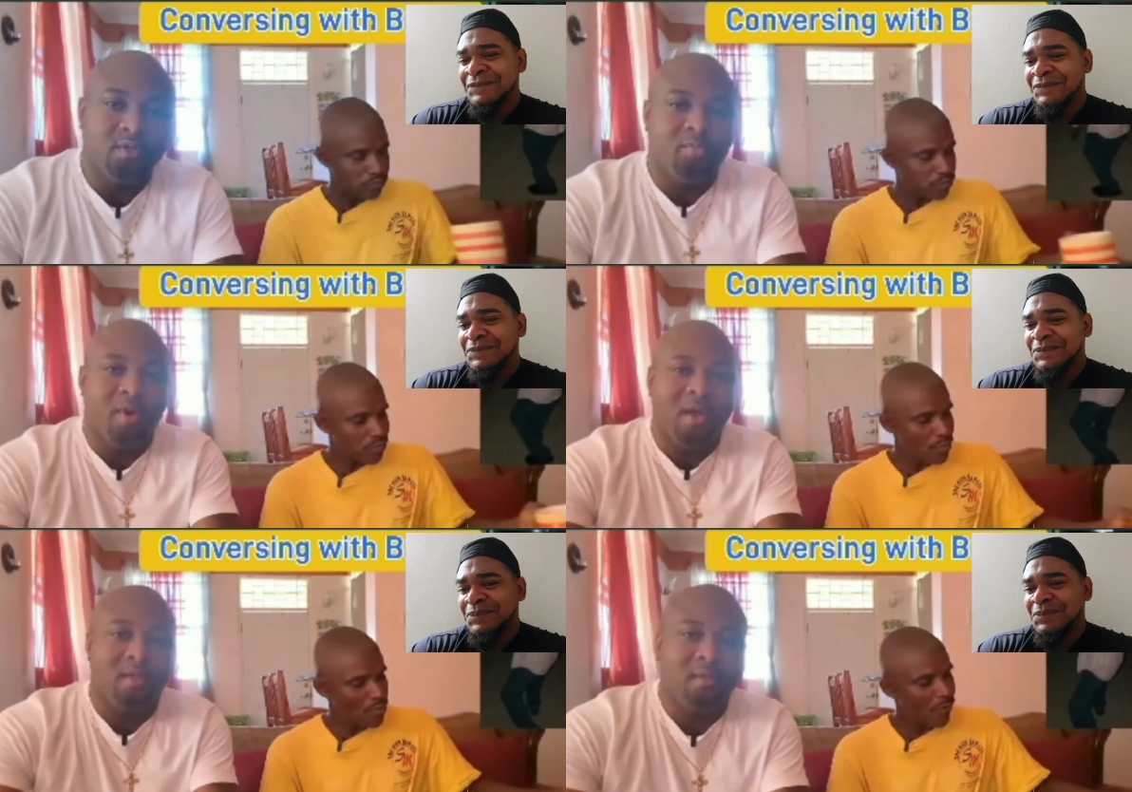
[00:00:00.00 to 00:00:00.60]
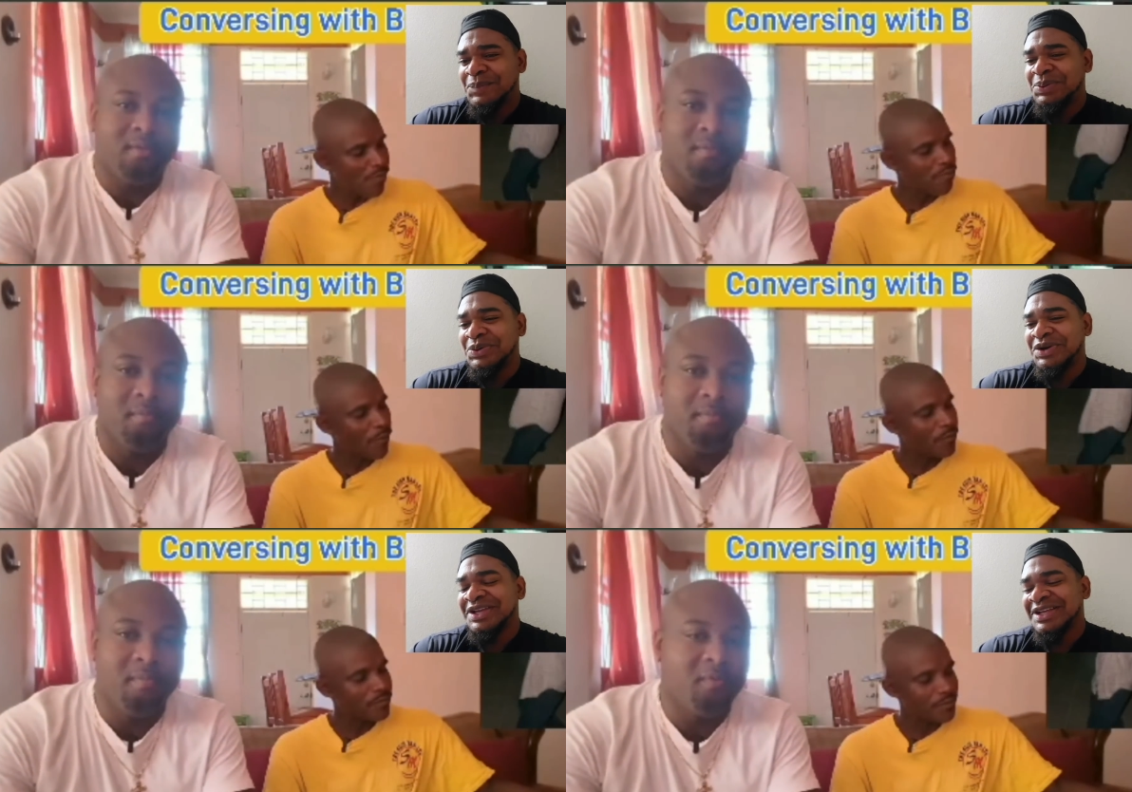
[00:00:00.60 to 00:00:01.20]
Speaker 1: so, Brian,
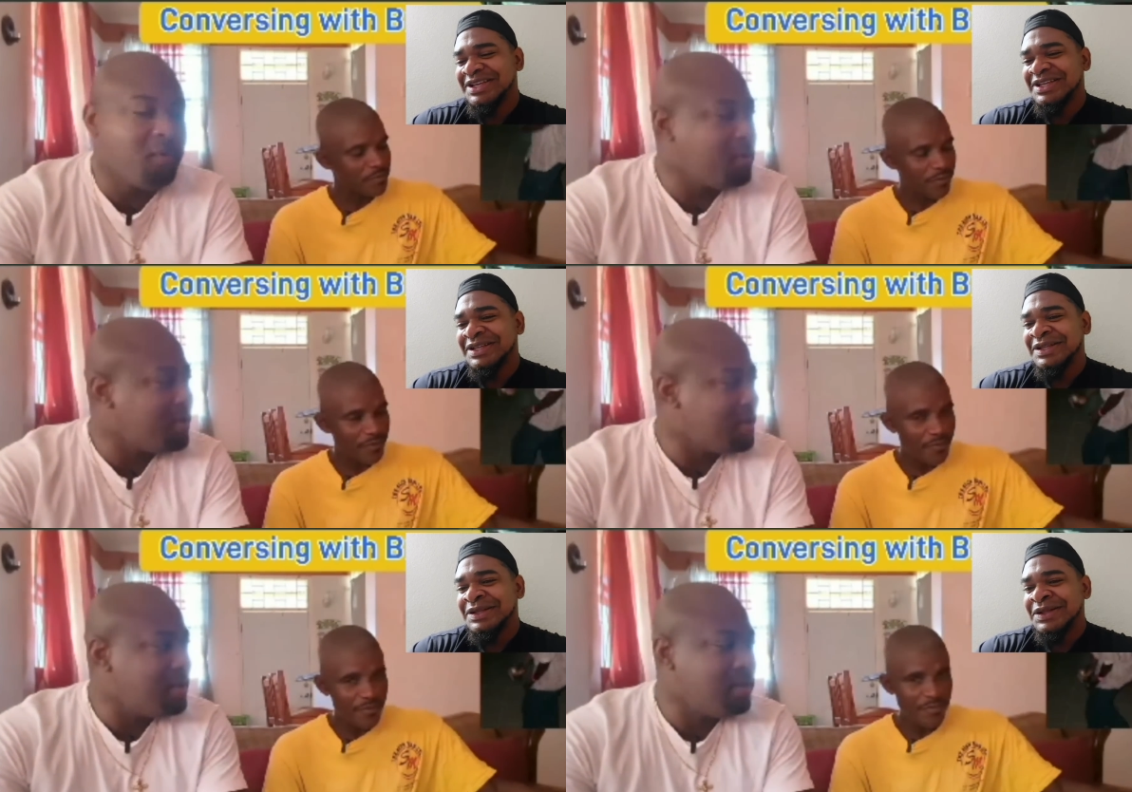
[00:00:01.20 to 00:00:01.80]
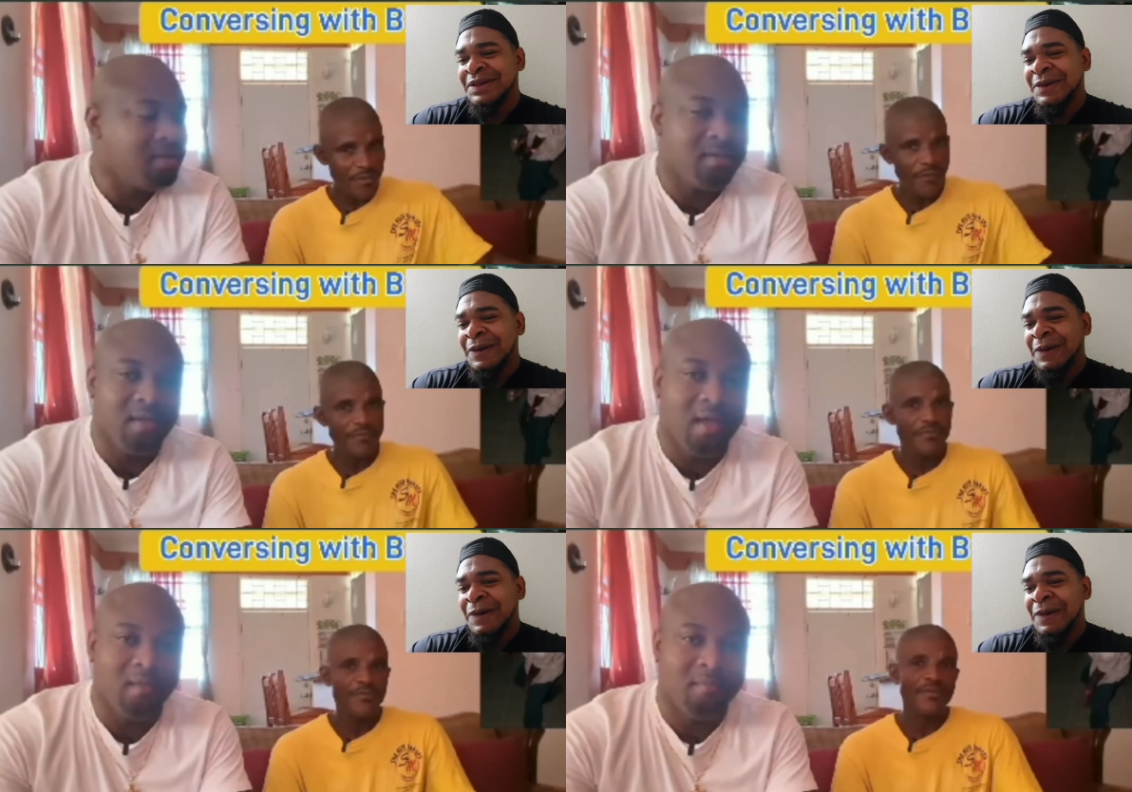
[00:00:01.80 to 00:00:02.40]
before we got that little
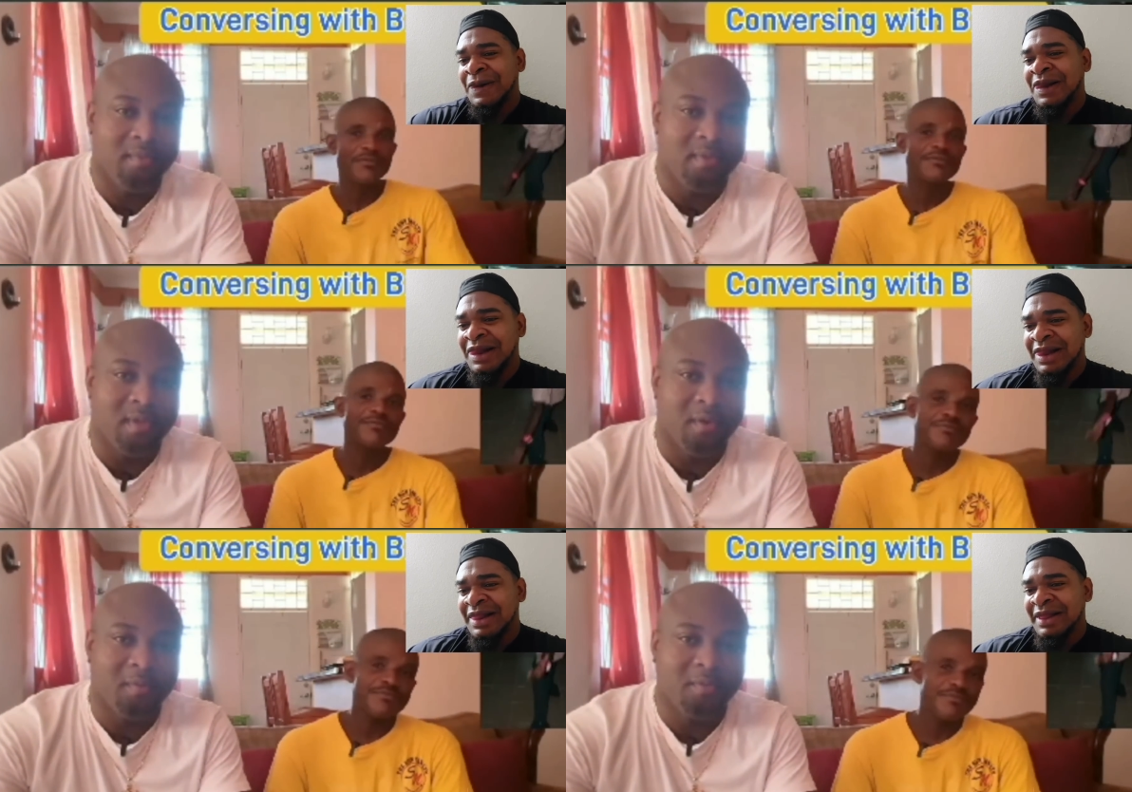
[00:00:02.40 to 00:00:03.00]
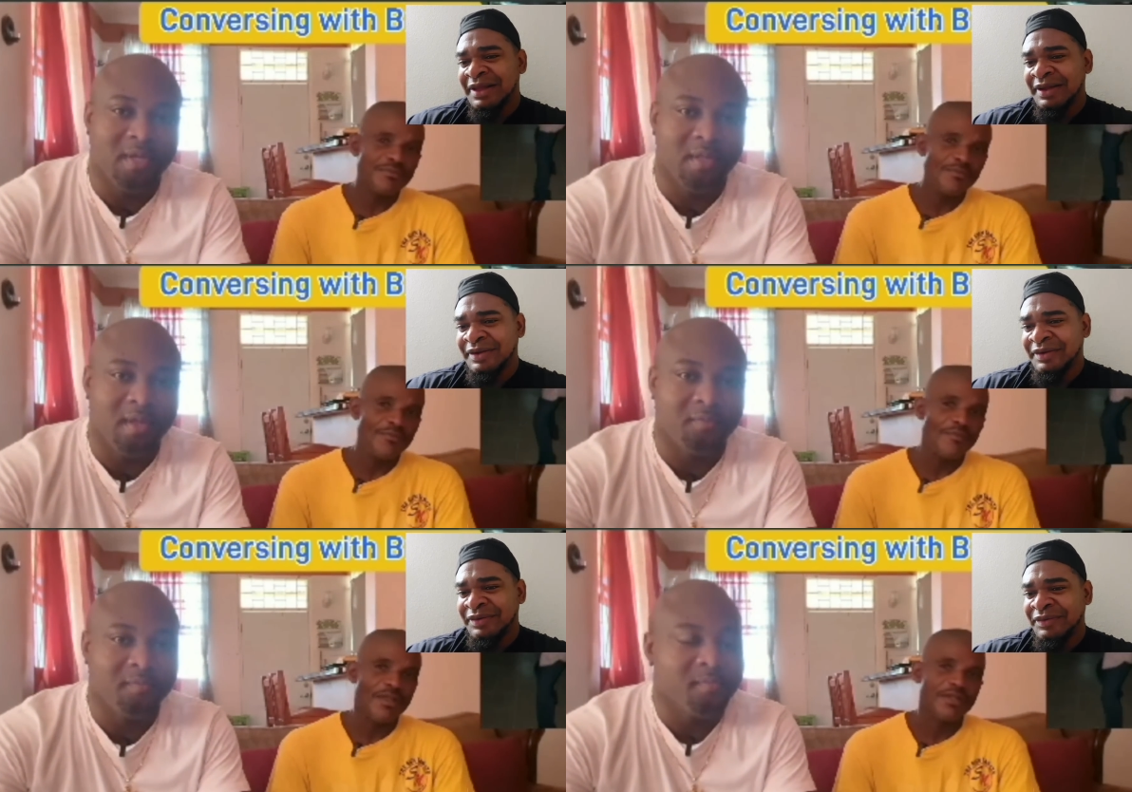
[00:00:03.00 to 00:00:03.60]
um interruption
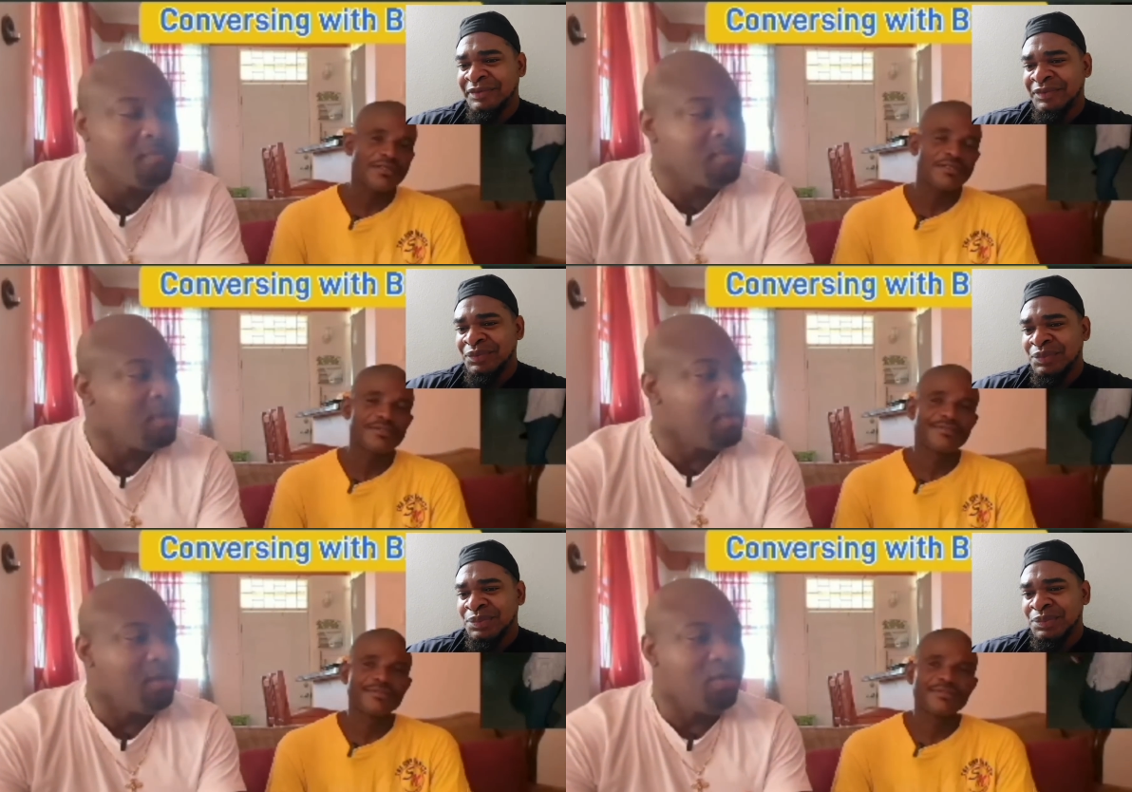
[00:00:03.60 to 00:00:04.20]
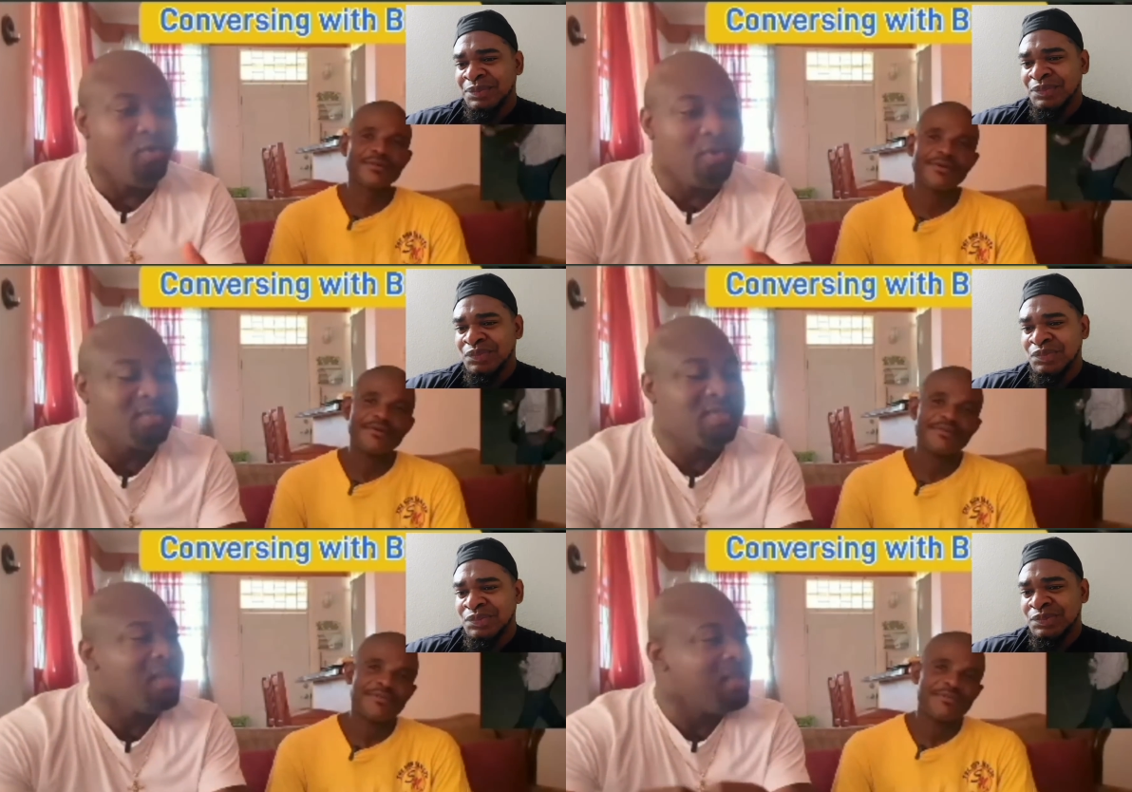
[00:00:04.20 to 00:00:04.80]
there, you were
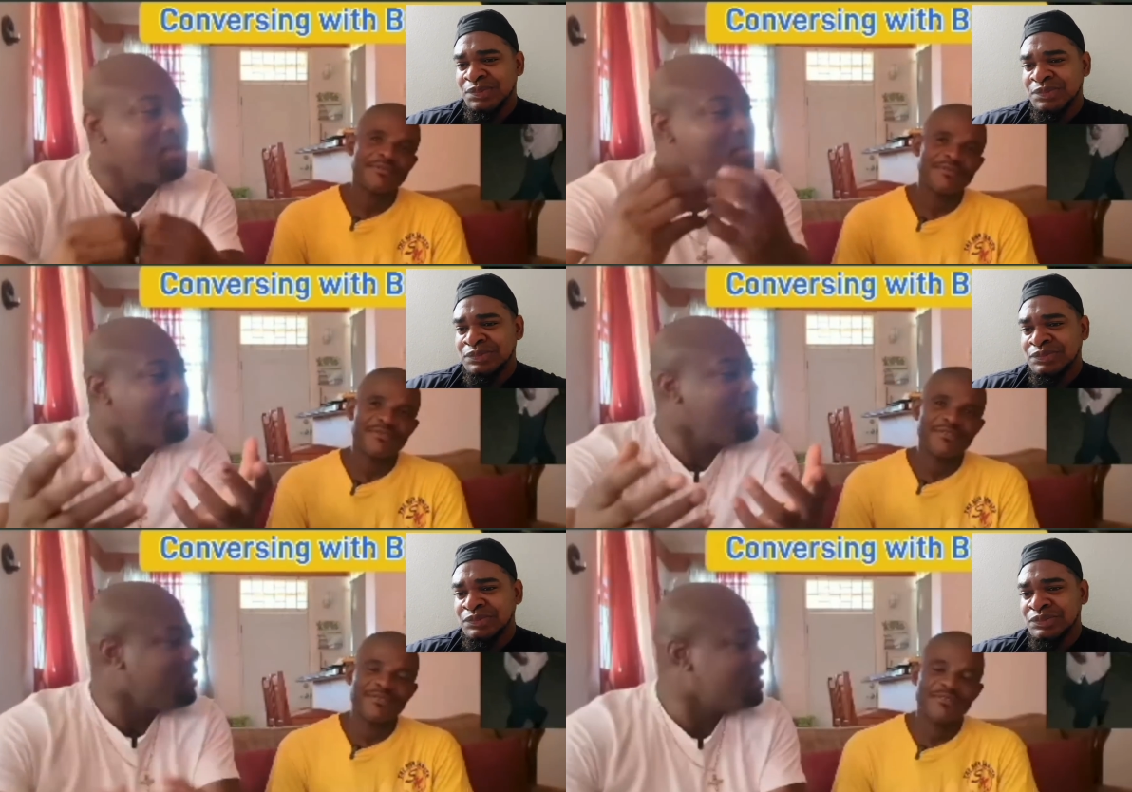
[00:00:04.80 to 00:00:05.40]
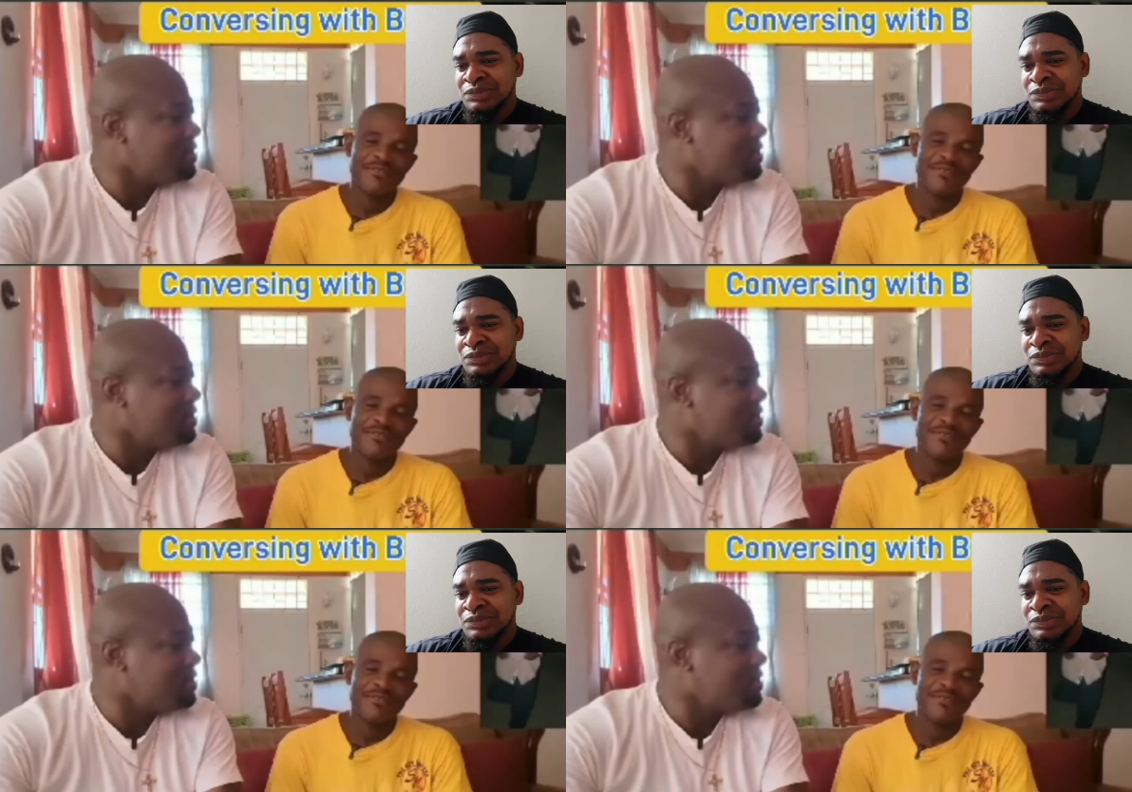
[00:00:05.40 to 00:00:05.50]
sending money on